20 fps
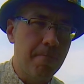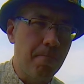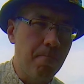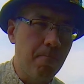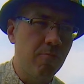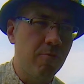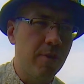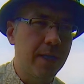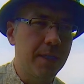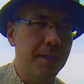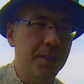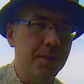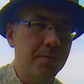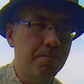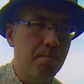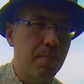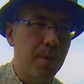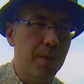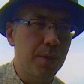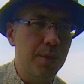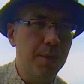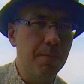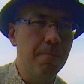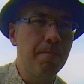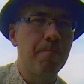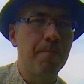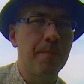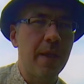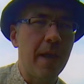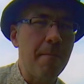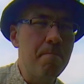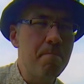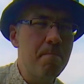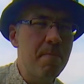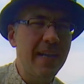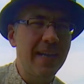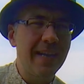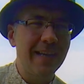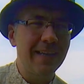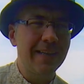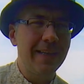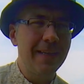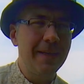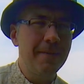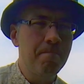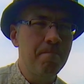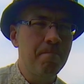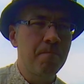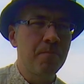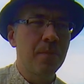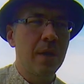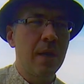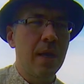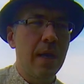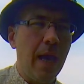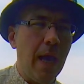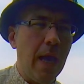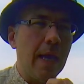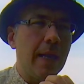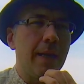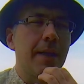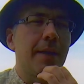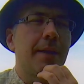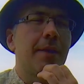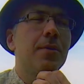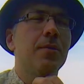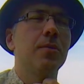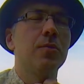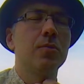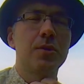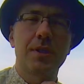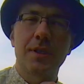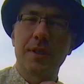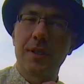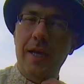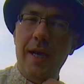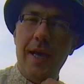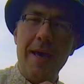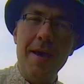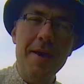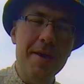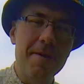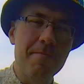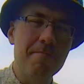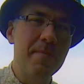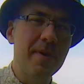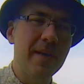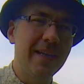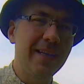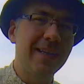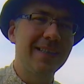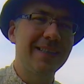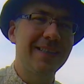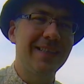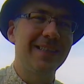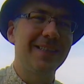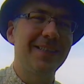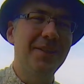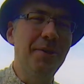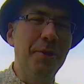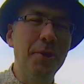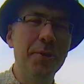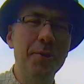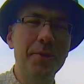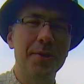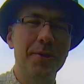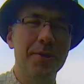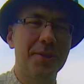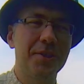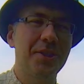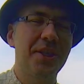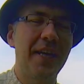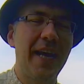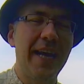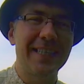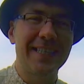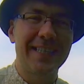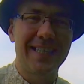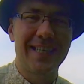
reddish burn immediately, and it goes immediately to your chest.